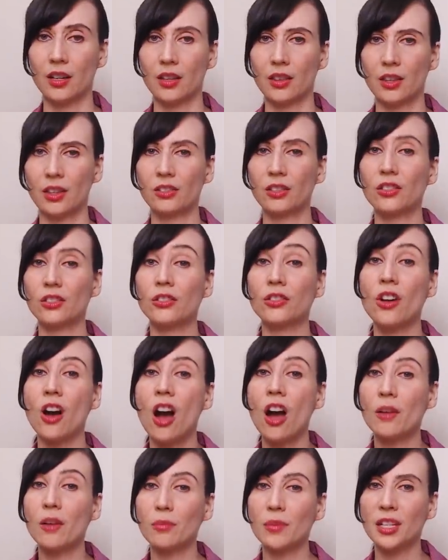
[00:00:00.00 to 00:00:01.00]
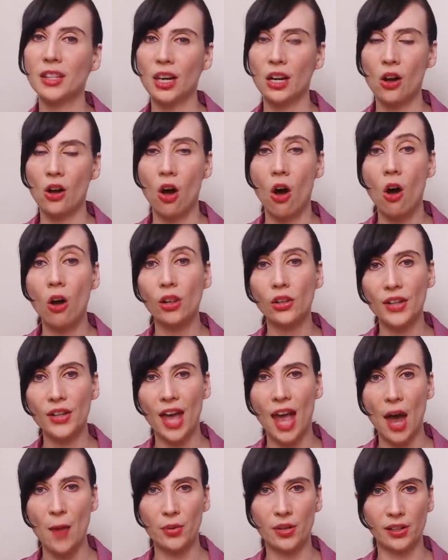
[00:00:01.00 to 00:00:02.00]
This does not mean that all
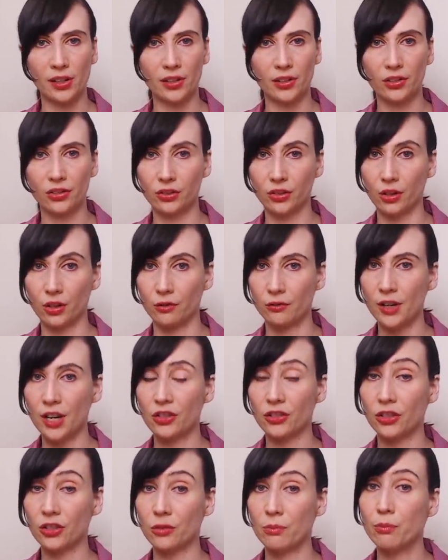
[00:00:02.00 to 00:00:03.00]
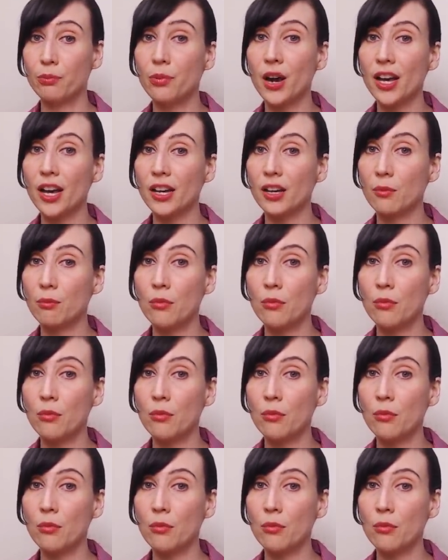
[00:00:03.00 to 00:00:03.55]
capitalists are rich, but